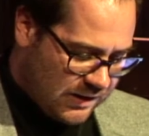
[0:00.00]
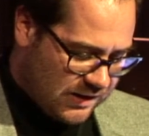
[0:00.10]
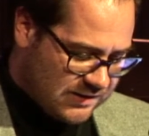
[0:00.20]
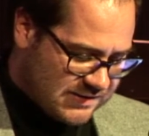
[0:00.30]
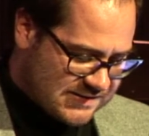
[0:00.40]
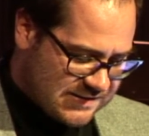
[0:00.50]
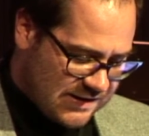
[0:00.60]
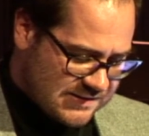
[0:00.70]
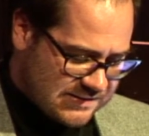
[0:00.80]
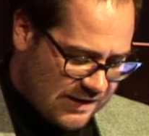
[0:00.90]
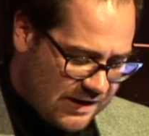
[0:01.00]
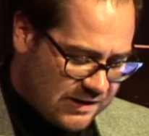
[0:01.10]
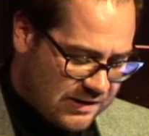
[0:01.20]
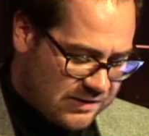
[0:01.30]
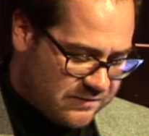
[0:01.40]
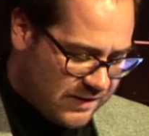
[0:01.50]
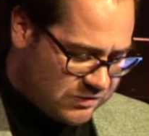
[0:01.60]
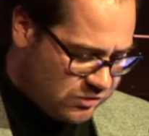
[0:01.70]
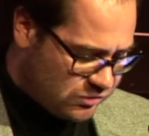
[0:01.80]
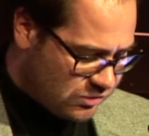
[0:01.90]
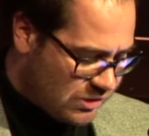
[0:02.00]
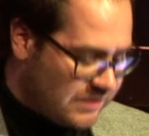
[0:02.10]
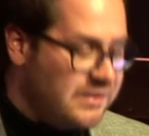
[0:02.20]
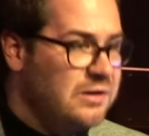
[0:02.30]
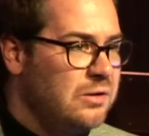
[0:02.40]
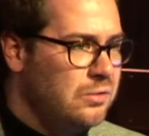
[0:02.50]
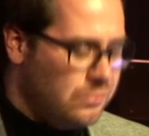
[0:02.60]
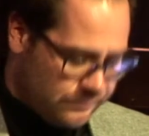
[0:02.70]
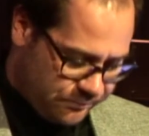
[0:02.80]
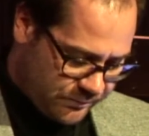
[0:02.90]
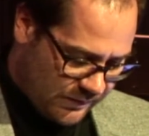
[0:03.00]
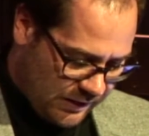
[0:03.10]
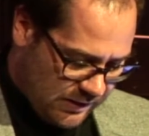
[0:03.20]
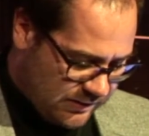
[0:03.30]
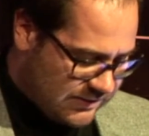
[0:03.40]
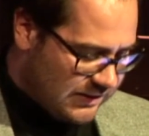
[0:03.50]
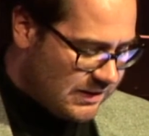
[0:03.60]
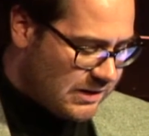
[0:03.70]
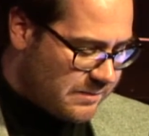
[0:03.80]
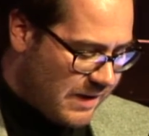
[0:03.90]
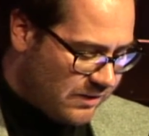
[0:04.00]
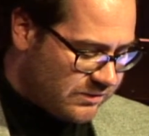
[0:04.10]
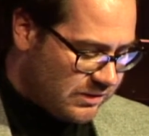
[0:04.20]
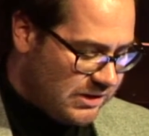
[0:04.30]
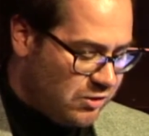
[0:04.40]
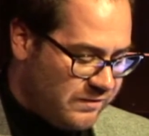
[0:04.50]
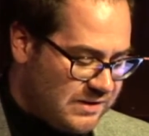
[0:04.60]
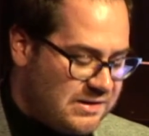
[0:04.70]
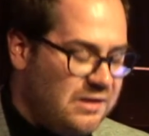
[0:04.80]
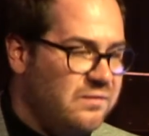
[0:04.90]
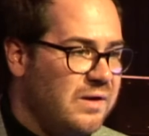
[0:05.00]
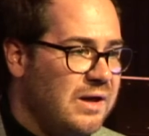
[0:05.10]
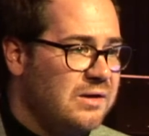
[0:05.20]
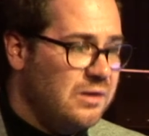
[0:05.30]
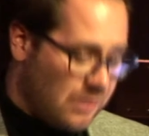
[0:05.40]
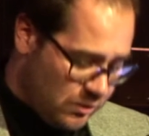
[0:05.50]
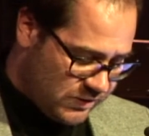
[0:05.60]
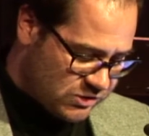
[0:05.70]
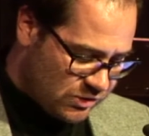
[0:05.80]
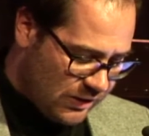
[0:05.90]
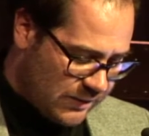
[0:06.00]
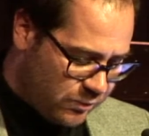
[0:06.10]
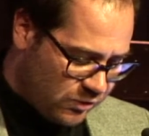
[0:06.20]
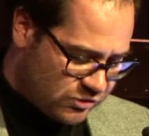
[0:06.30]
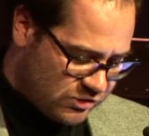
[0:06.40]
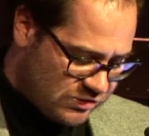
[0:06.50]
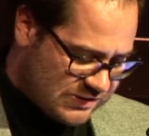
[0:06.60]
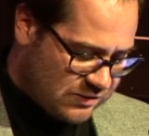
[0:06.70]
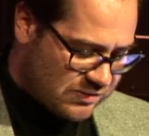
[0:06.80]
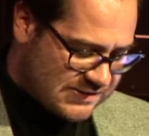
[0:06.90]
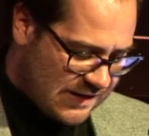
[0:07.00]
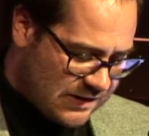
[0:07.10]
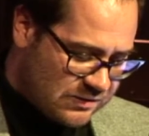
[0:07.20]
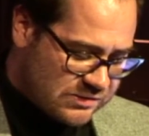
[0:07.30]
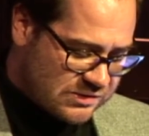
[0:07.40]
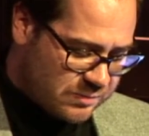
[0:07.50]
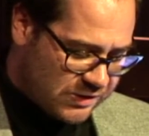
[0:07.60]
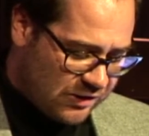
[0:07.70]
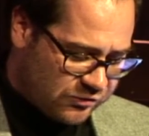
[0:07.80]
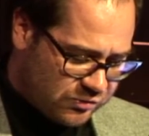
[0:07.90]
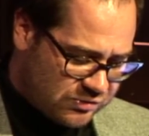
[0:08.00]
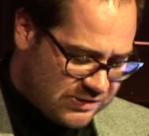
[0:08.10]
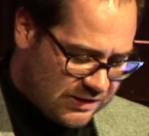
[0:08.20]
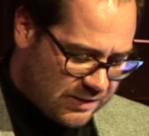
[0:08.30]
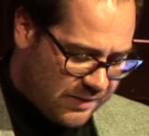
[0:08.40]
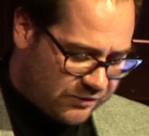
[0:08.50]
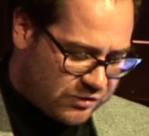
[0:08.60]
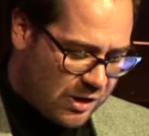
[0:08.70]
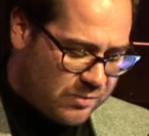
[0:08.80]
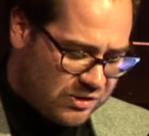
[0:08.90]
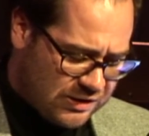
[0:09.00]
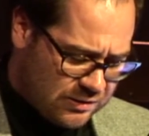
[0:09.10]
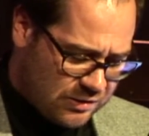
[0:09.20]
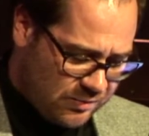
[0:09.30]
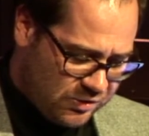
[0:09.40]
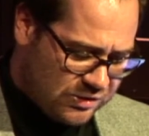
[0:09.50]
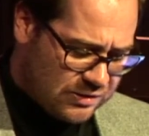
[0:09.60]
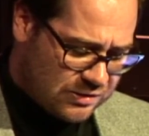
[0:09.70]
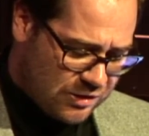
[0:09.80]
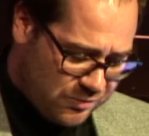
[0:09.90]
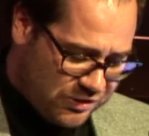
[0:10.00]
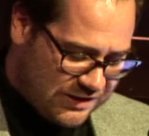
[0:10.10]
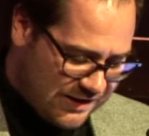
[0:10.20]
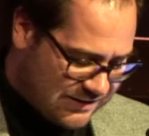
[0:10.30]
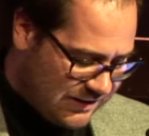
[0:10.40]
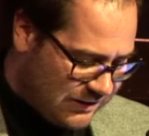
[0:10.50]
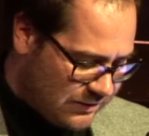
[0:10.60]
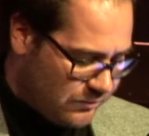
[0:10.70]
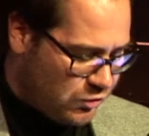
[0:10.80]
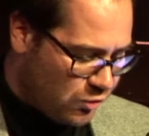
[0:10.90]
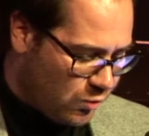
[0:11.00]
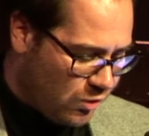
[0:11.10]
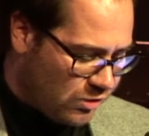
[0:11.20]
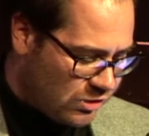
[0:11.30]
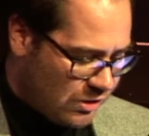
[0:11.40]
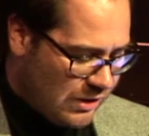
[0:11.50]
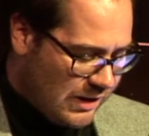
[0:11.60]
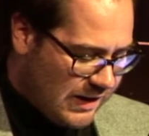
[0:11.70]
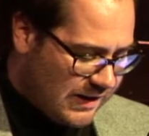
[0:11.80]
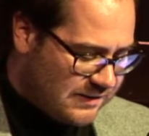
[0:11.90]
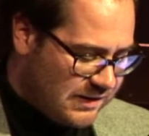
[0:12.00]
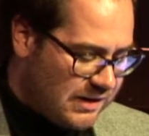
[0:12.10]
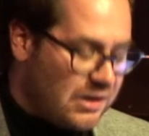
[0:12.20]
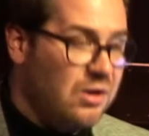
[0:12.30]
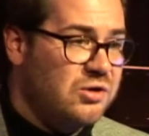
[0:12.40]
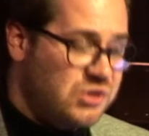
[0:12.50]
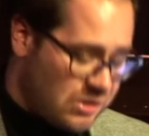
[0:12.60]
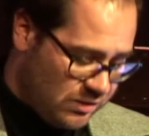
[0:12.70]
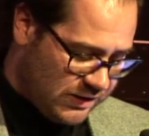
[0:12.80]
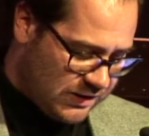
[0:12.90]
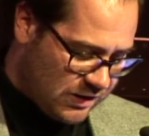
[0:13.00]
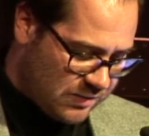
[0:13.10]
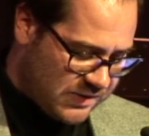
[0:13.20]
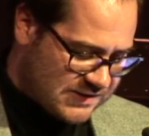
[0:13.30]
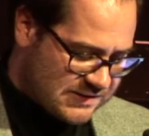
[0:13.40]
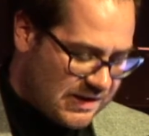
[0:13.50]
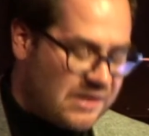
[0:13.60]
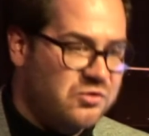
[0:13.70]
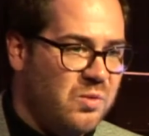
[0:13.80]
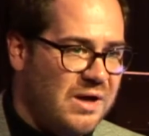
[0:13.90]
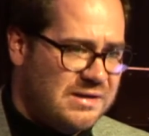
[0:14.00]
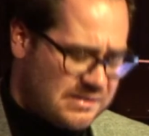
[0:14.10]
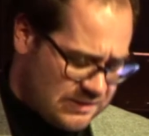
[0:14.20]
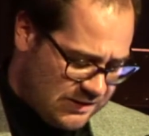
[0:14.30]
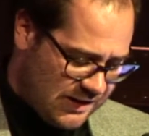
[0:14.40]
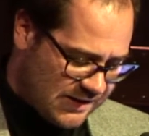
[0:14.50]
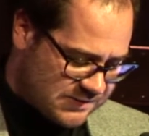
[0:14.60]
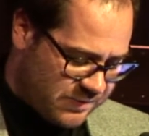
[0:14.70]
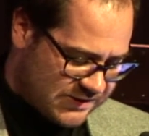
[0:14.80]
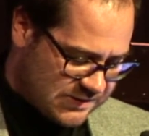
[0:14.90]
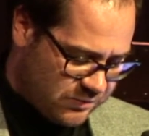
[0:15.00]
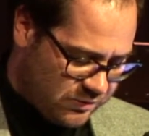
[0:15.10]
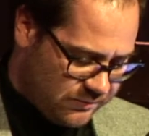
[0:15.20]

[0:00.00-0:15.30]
In this sense, I invite you to continue thinking about innovative and original approaches in your science, but also to think about communicating your work and the ecological economics as widely as possible.